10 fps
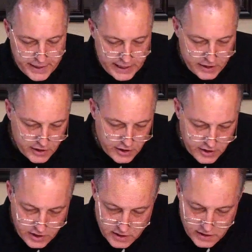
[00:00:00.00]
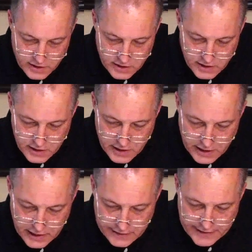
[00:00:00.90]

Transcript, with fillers: Peter, and